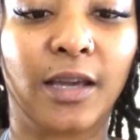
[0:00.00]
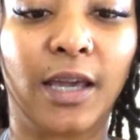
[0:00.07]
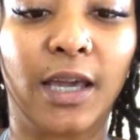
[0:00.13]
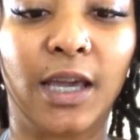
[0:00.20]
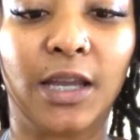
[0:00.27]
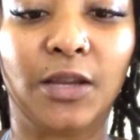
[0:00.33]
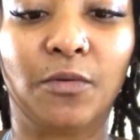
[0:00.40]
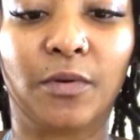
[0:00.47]

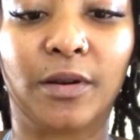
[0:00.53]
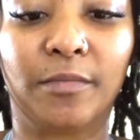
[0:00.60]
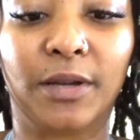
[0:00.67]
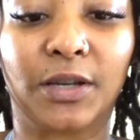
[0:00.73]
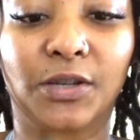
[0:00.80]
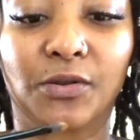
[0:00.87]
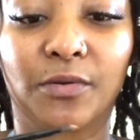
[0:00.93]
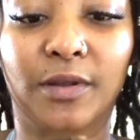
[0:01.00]
and you want to
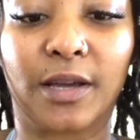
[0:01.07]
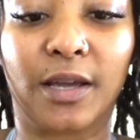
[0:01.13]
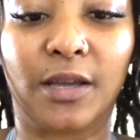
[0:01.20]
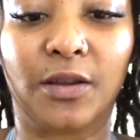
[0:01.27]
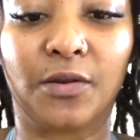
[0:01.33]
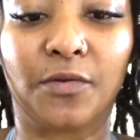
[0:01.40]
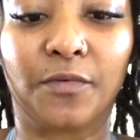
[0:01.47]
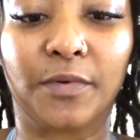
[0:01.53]
make sure that
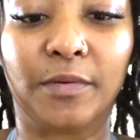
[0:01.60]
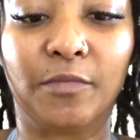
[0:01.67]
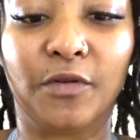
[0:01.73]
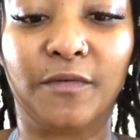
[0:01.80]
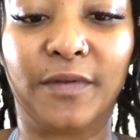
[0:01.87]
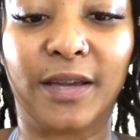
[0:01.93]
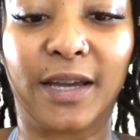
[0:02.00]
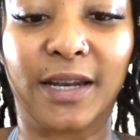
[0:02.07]
you're
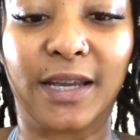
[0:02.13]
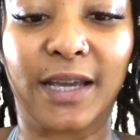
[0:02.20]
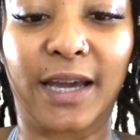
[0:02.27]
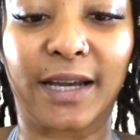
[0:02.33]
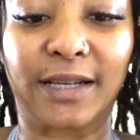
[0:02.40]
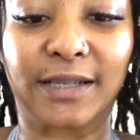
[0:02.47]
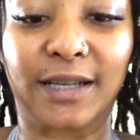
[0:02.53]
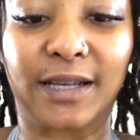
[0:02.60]
removing any
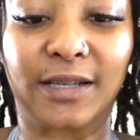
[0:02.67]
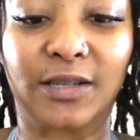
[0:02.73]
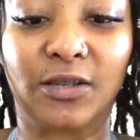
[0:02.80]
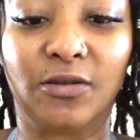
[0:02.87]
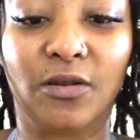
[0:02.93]
excess.